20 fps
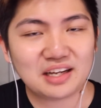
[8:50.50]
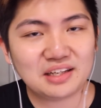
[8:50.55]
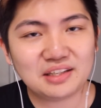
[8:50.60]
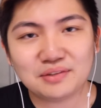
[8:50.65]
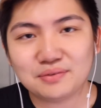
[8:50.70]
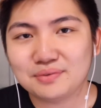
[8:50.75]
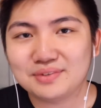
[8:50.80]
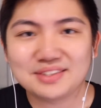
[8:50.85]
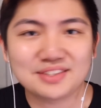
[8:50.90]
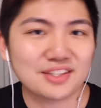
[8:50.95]

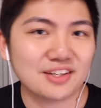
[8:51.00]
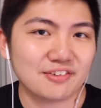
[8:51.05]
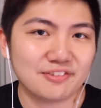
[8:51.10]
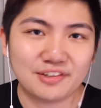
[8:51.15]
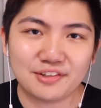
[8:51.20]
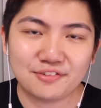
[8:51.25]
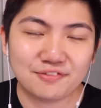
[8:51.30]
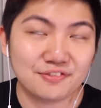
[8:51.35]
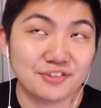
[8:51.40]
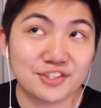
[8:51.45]
it was not
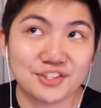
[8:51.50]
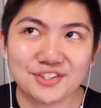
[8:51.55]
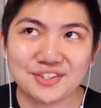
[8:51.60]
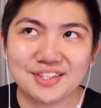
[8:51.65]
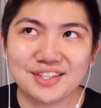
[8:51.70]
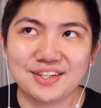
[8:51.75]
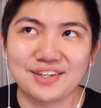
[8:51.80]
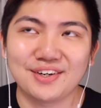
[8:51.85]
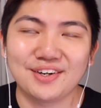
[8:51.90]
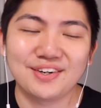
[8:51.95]

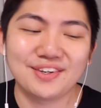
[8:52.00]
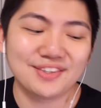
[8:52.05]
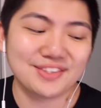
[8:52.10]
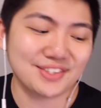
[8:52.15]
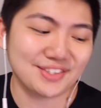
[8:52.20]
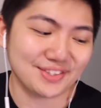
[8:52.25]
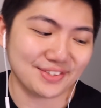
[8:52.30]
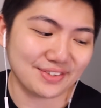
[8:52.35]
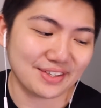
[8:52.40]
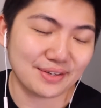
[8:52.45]
efficient at all.
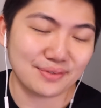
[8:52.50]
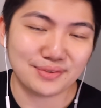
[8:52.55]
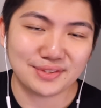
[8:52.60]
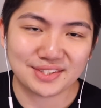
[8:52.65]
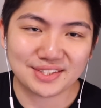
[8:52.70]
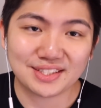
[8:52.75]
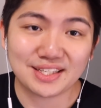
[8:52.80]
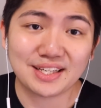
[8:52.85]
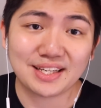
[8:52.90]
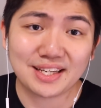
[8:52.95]
So I would
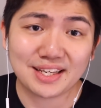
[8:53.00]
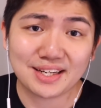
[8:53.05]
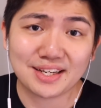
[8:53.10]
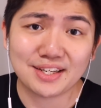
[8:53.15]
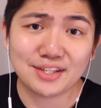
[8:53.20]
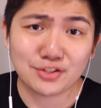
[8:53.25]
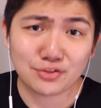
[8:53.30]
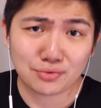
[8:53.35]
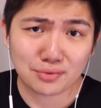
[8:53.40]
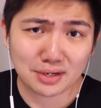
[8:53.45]
say get
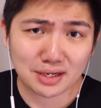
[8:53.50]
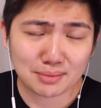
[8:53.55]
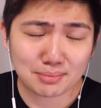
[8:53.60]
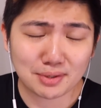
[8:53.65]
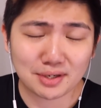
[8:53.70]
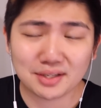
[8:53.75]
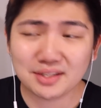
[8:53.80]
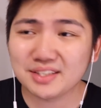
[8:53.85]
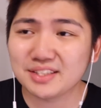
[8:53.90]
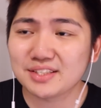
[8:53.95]
a
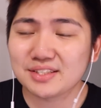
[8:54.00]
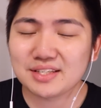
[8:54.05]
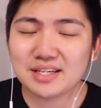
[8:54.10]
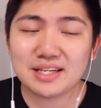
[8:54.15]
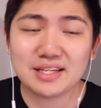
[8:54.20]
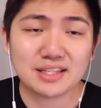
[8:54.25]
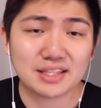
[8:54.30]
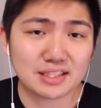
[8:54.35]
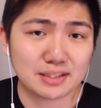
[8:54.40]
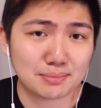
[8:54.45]
tripod is
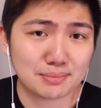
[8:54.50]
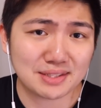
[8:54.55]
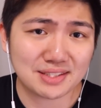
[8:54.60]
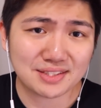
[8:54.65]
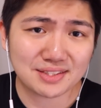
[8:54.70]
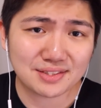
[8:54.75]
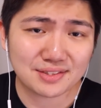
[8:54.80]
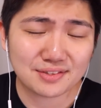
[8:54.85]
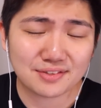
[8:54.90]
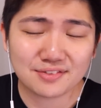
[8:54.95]

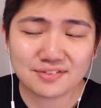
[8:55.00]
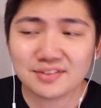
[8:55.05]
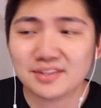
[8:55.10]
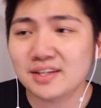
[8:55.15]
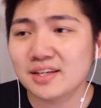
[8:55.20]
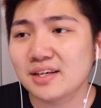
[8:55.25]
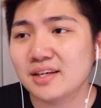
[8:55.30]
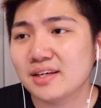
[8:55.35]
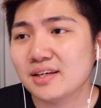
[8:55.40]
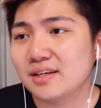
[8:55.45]
inexpensive
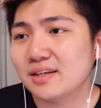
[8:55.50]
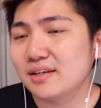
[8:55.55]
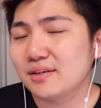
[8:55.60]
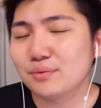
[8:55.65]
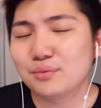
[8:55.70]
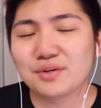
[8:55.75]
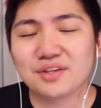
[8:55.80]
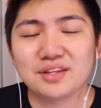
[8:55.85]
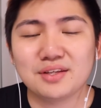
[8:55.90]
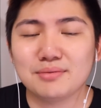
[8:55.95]

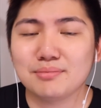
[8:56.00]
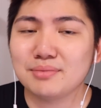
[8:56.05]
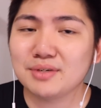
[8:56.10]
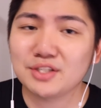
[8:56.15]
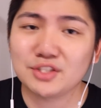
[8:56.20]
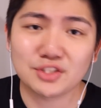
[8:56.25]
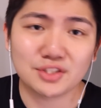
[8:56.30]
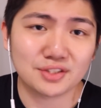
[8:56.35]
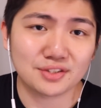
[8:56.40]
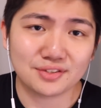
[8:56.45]
within
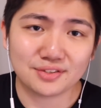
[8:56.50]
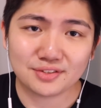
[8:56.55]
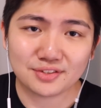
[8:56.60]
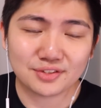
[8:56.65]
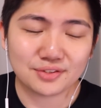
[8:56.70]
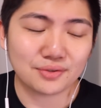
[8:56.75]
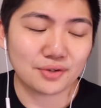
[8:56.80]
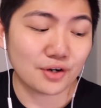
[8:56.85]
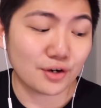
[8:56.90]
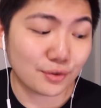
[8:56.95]
budget,
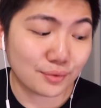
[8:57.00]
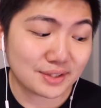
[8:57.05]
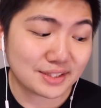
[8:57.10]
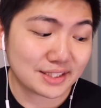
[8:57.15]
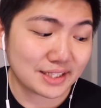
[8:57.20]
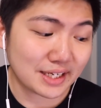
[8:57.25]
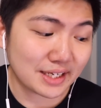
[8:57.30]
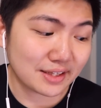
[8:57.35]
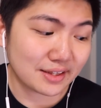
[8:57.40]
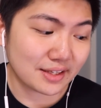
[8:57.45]
so
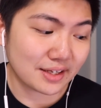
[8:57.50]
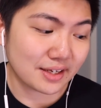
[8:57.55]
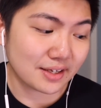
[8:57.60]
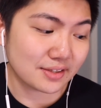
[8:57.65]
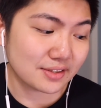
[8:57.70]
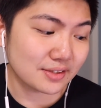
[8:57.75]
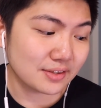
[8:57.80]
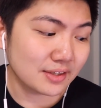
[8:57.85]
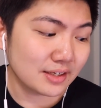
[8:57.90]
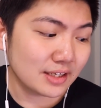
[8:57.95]
always get
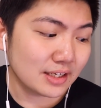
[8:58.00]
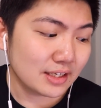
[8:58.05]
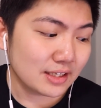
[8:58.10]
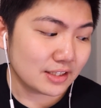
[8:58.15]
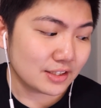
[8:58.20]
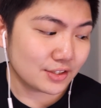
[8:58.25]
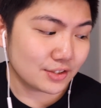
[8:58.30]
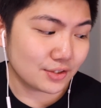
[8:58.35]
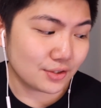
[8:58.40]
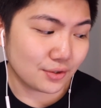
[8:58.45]
that.
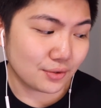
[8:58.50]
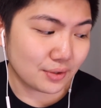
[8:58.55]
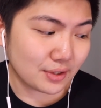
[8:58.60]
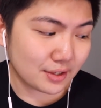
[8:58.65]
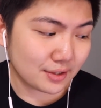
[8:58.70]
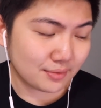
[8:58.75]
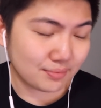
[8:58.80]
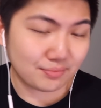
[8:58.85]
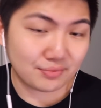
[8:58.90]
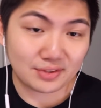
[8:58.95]
So
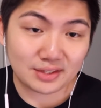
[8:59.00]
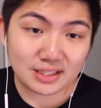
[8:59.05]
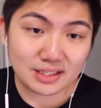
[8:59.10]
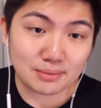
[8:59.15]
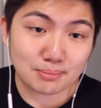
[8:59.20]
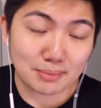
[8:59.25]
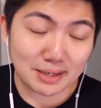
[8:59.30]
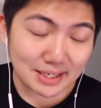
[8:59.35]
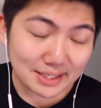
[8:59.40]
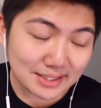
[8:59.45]

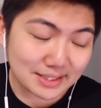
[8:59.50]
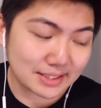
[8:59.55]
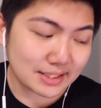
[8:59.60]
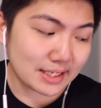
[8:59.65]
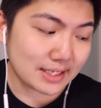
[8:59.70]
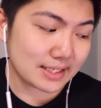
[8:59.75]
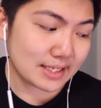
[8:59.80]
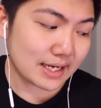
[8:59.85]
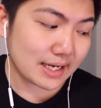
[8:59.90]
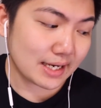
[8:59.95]
the mic stand